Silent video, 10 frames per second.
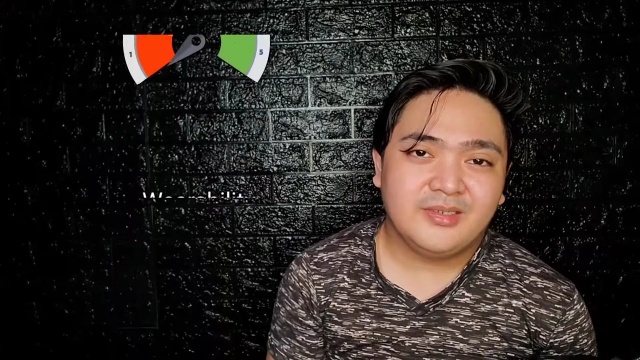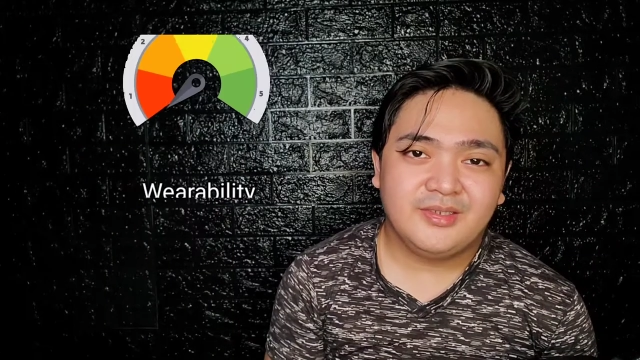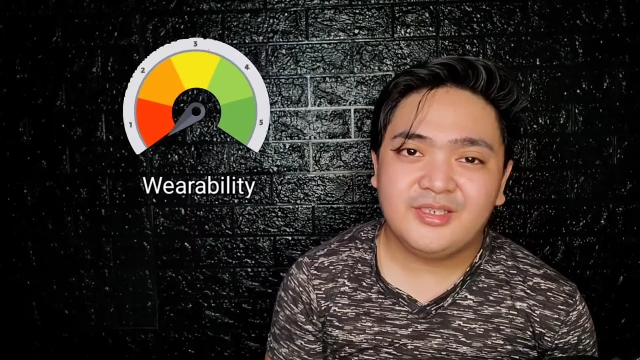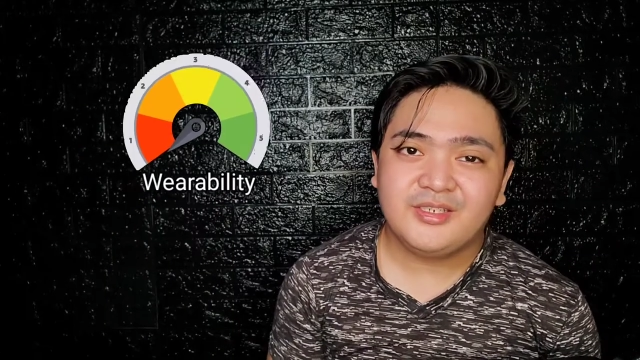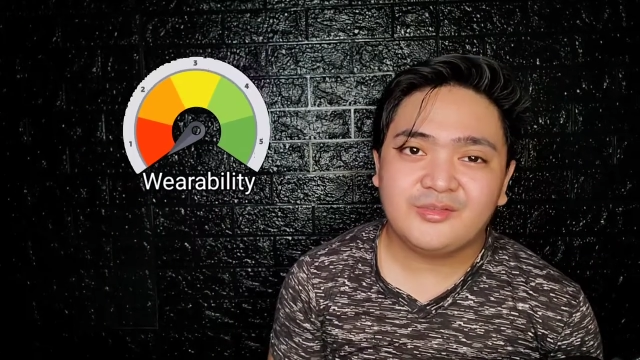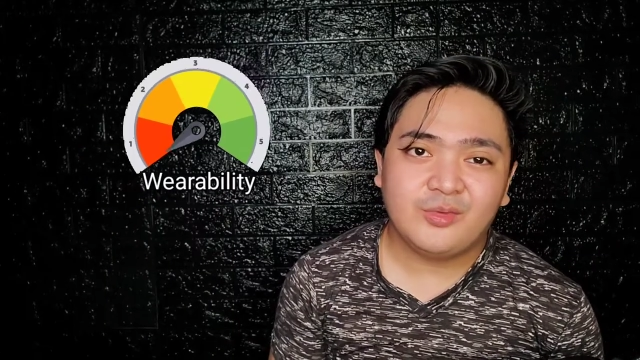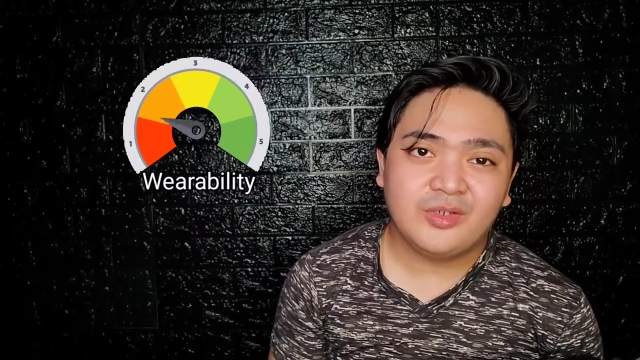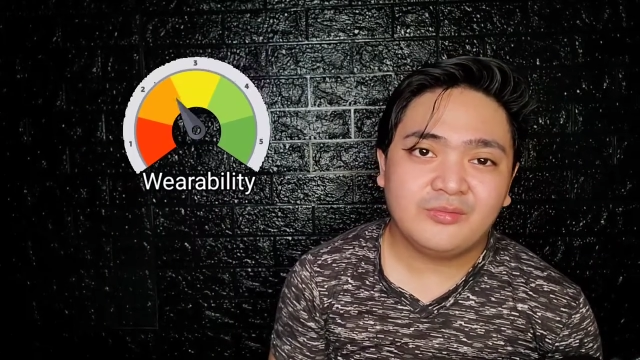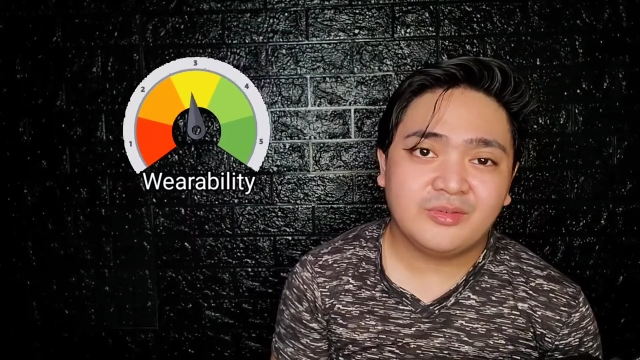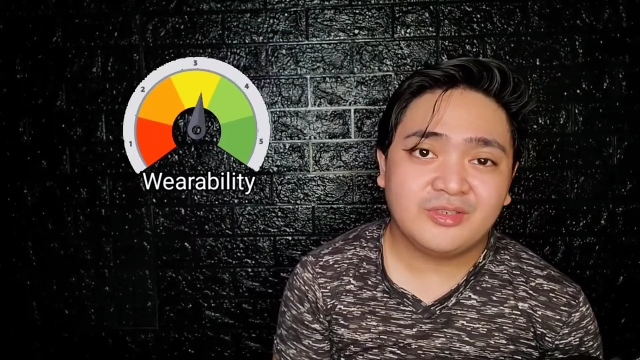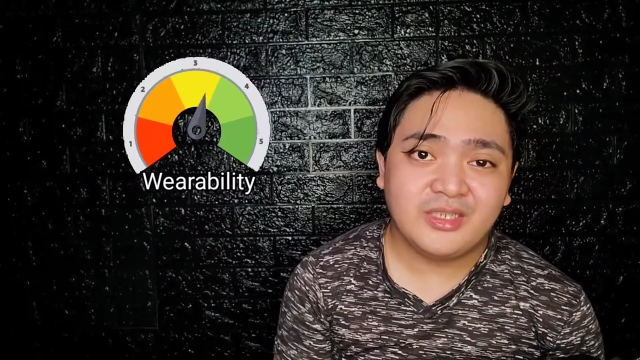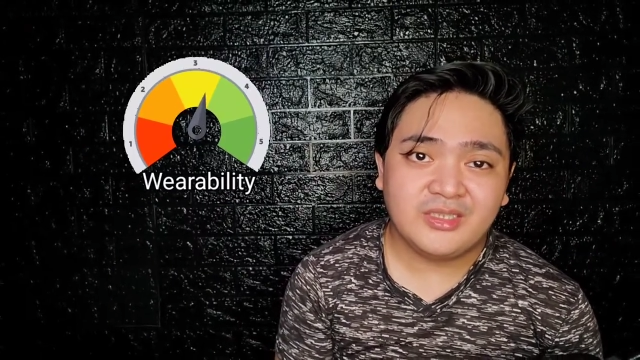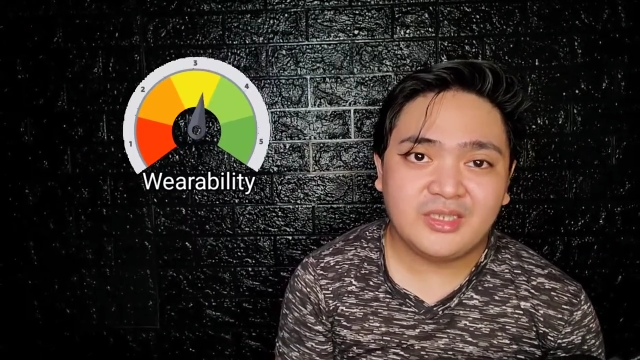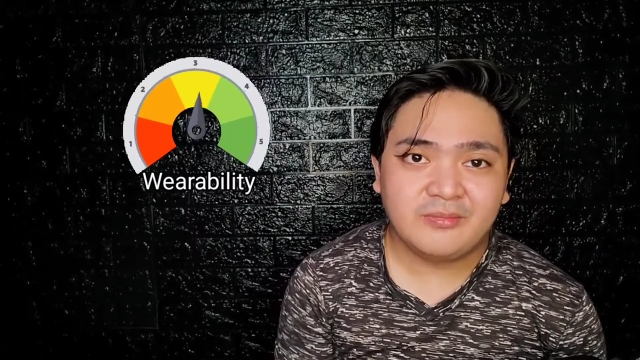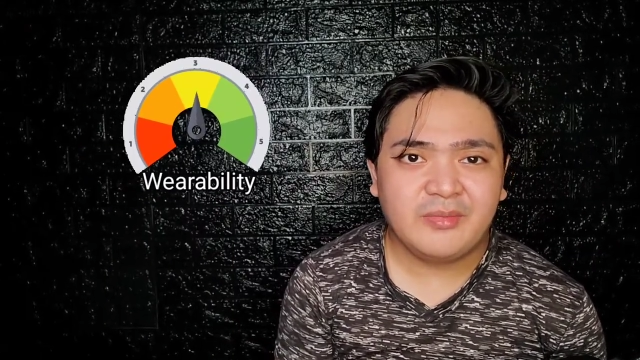This is one of those
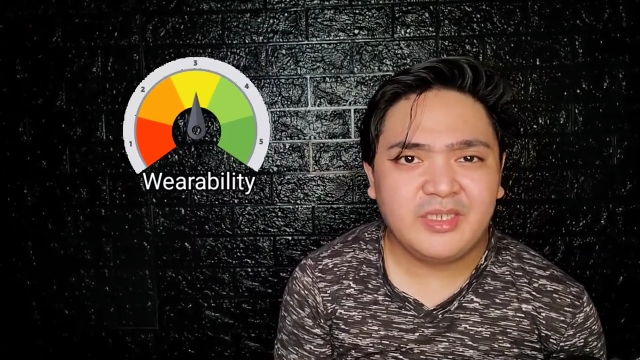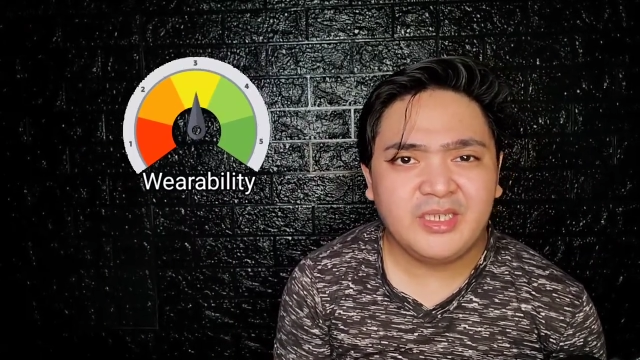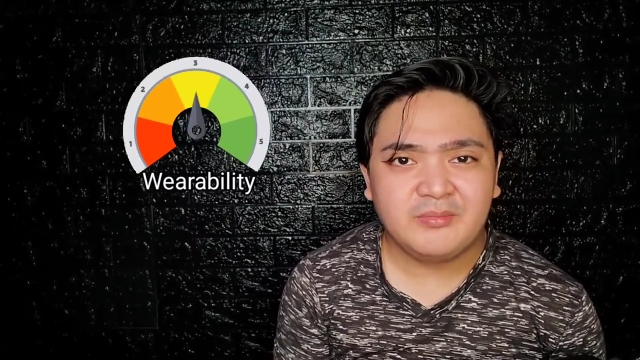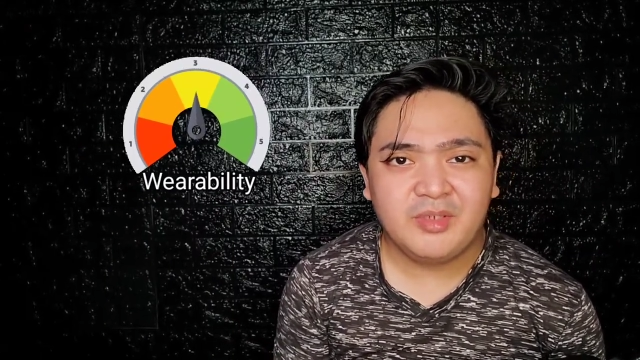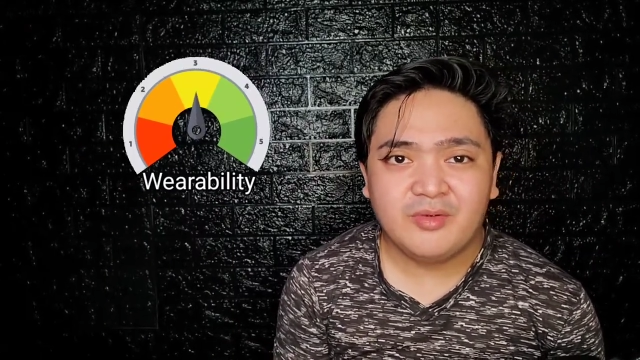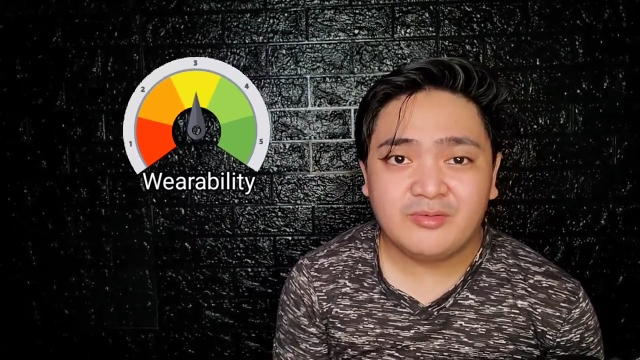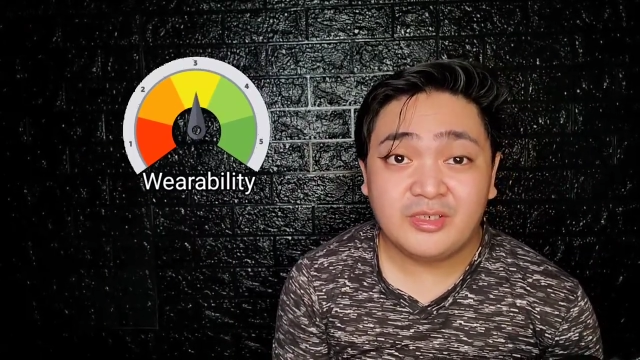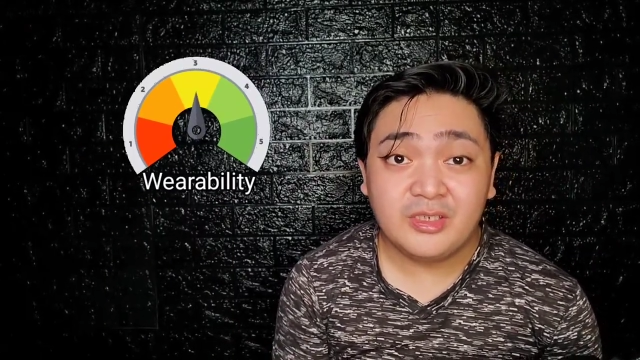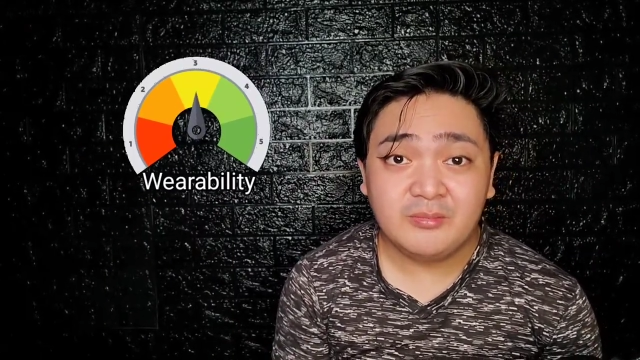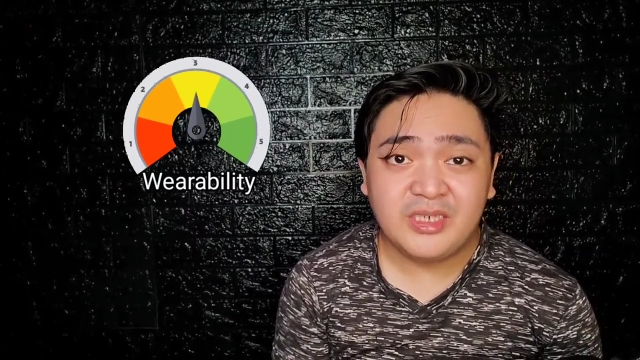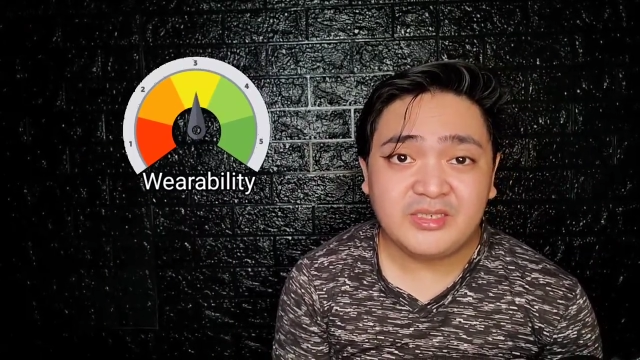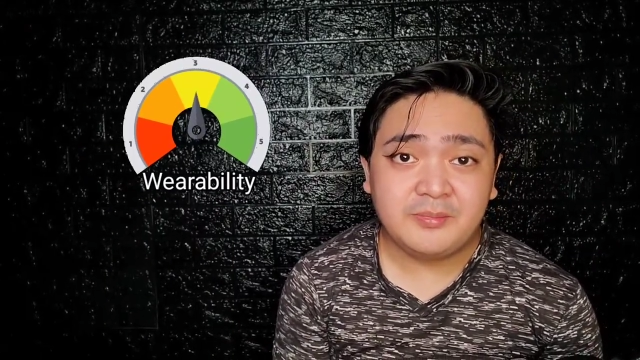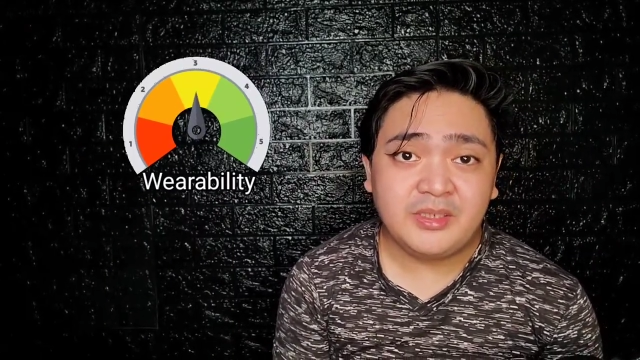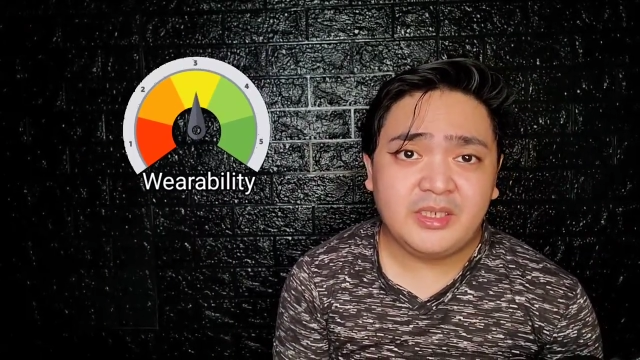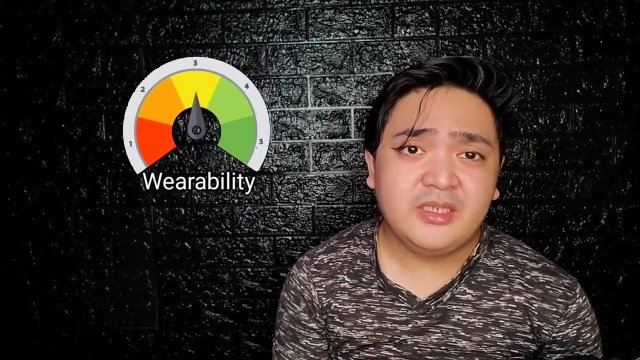scents that may not be overly mass
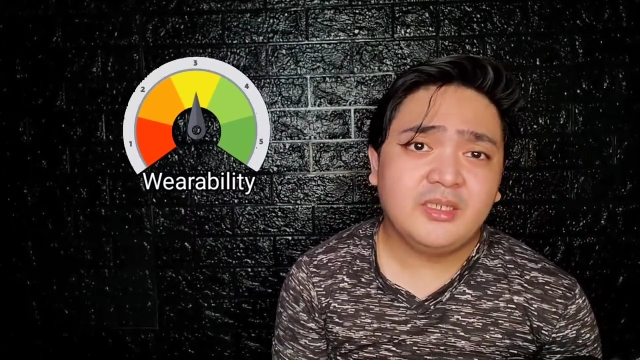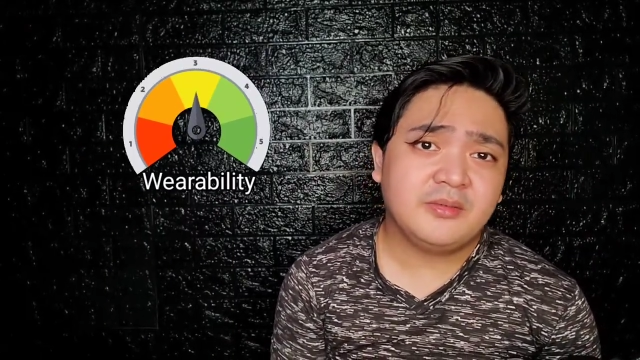appealing,